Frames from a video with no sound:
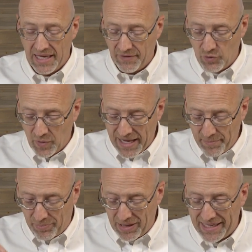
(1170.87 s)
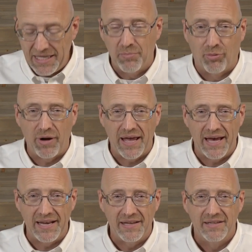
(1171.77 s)
and if you want to have plenty of
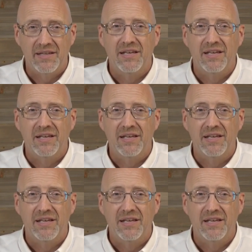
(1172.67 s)
bread,